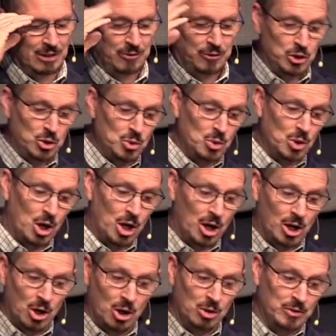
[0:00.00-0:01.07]
If you
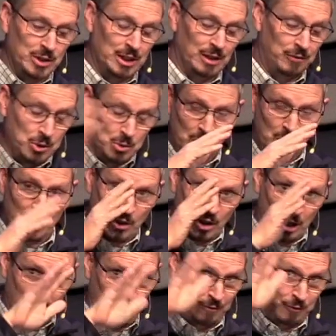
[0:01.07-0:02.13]
are over the, if you are,
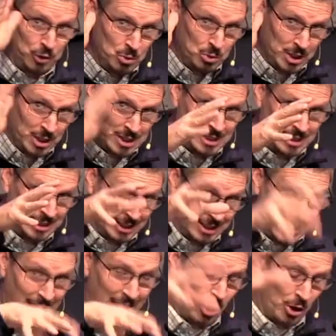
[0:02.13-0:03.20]
if you just
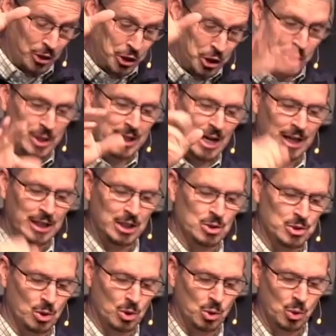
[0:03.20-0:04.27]
today are 39
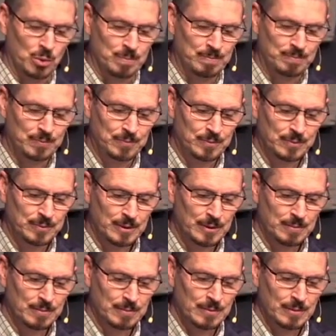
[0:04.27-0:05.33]
years old
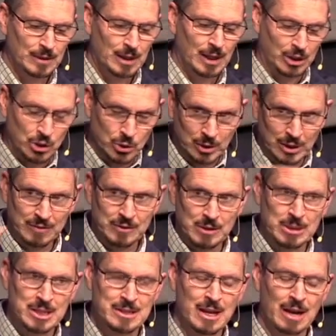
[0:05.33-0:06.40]
and you
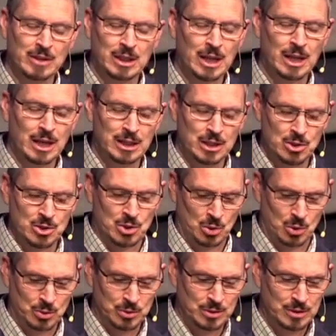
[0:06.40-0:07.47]
live to be 78
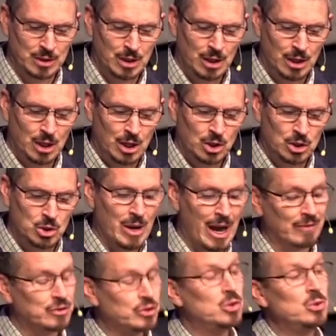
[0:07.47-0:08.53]
years old, you
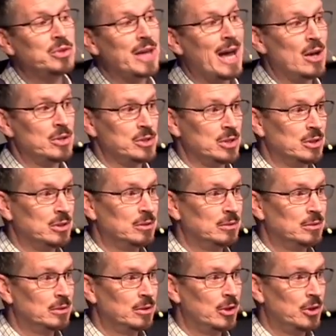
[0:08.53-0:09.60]
have
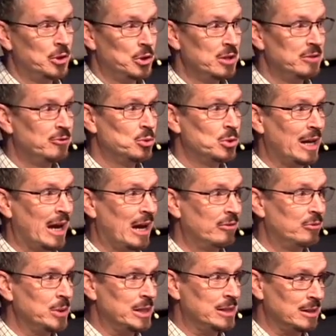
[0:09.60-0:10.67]
2,034 and a
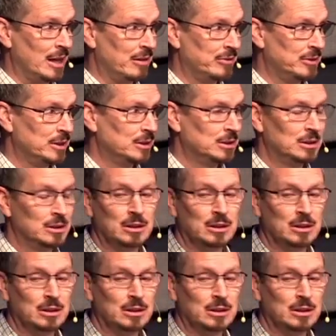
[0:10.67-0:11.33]
half weeks left.